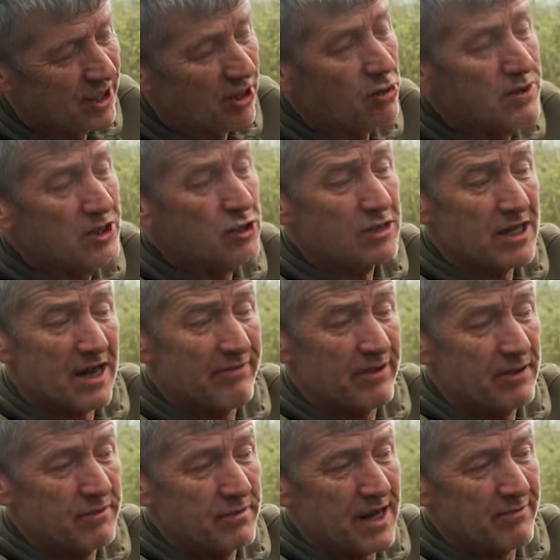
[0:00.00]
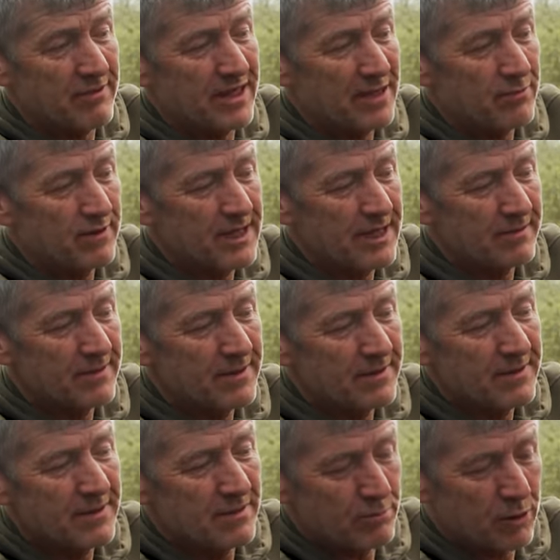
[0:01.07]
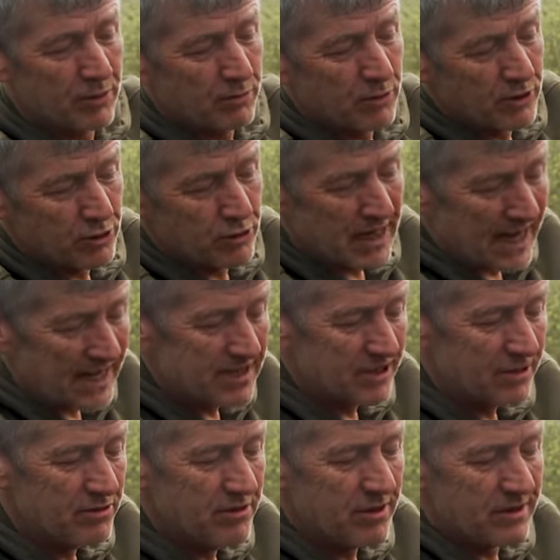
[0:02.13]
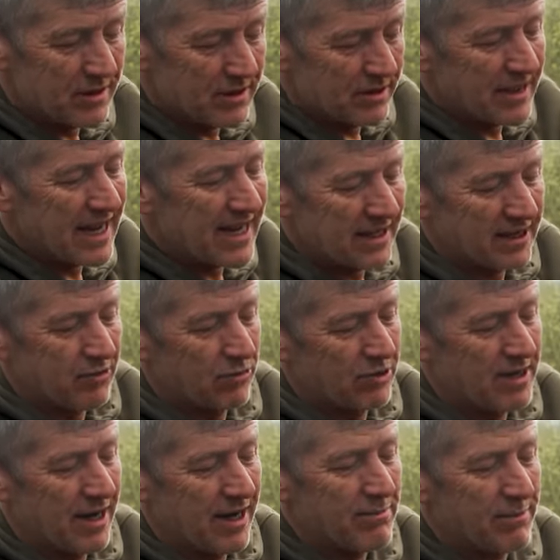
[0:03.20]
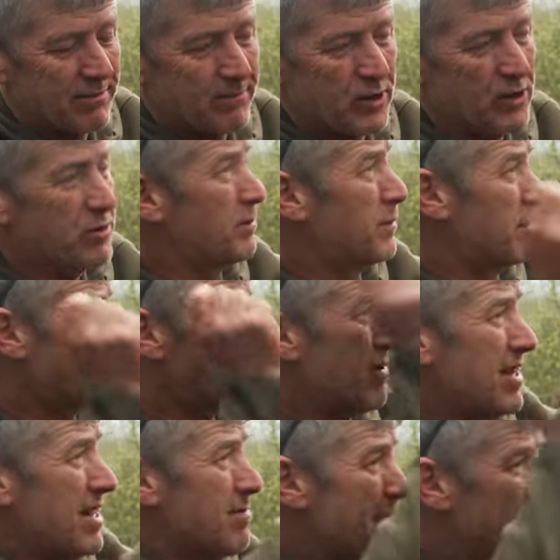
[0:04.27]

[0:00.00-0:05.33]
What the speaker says: always use a heavy lead with it. But what you can do, that sort of setup, you can put three of them